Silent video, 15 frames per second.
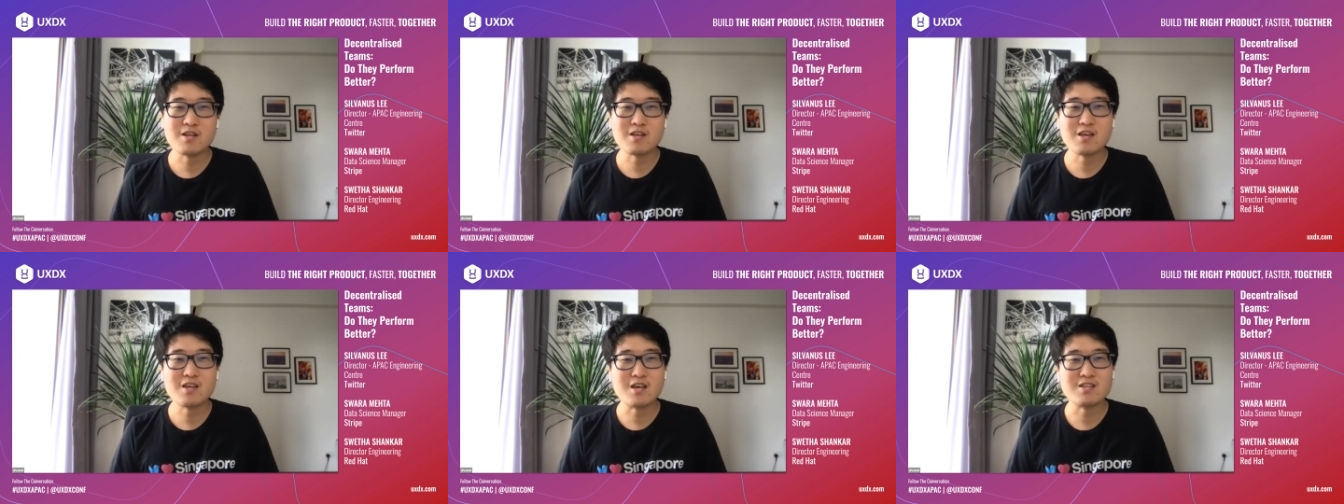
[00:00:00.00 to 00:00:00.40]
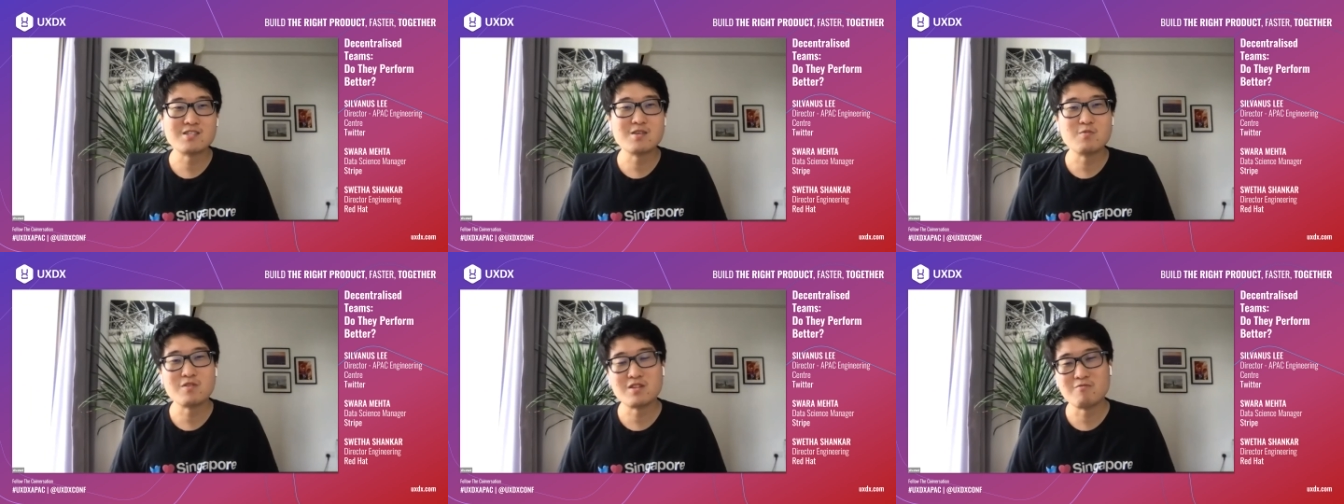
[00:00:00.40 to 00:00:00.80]
But again,
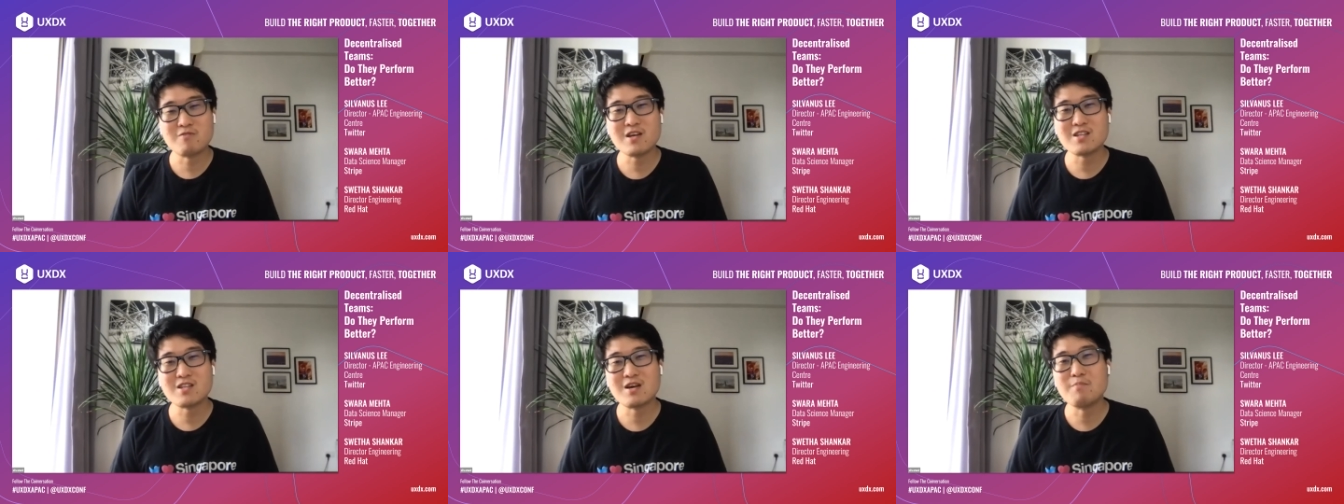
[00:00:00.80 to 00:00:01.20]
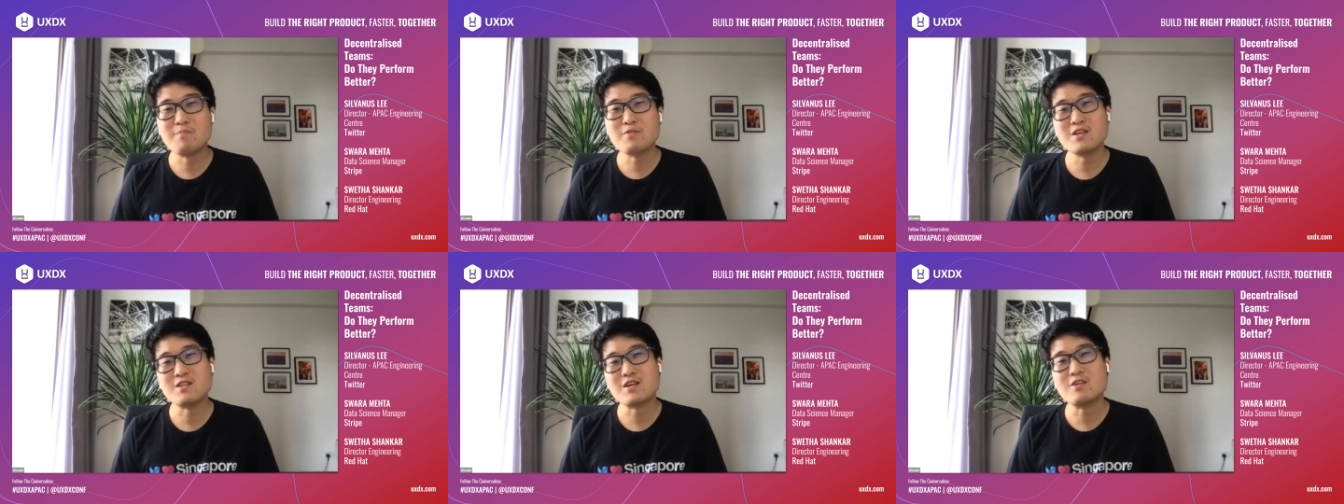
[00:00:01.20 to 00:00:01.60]
I say with the right
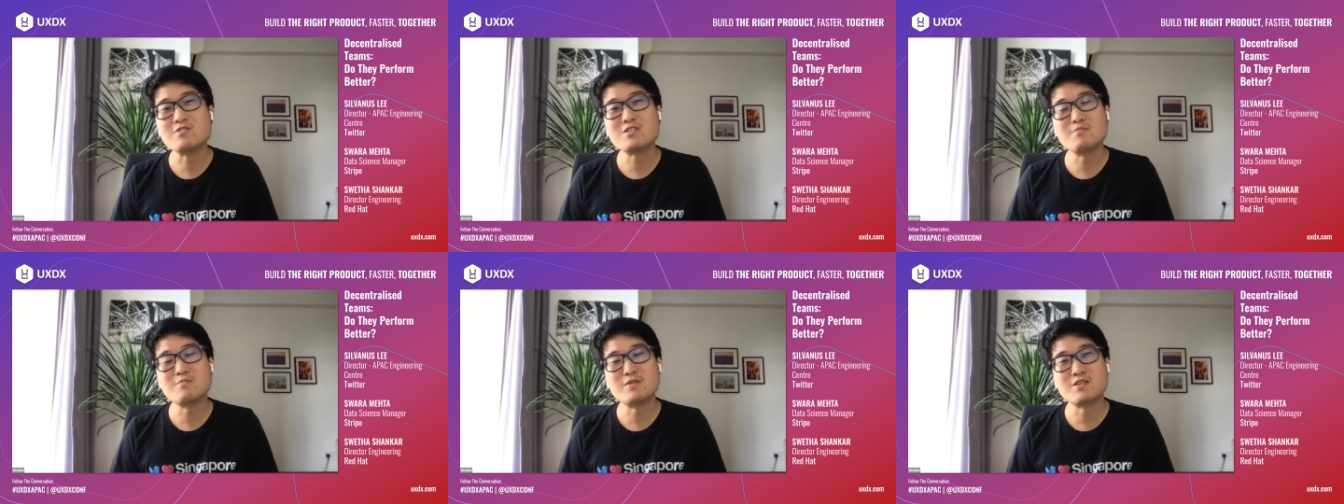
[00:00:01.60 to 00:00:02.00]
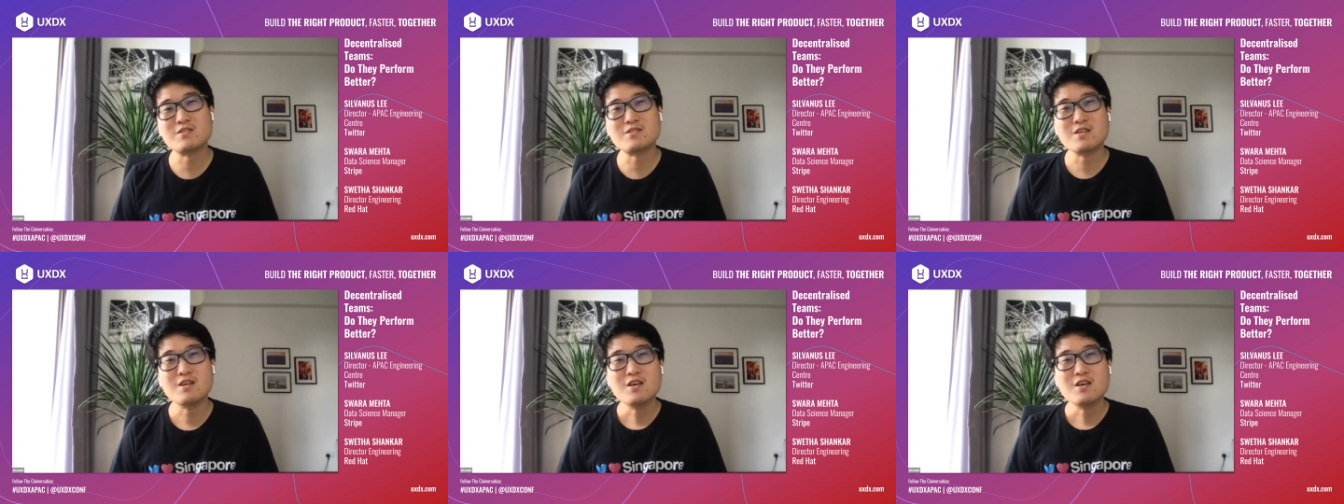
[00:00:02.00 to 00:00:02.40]
company and culture,
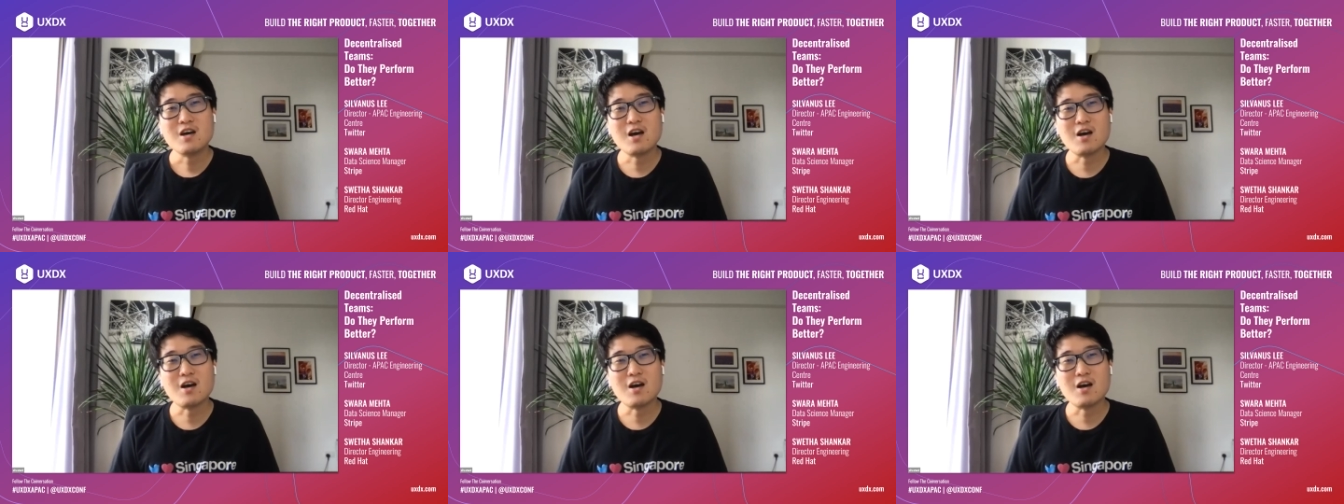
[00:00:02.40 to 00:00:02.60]
because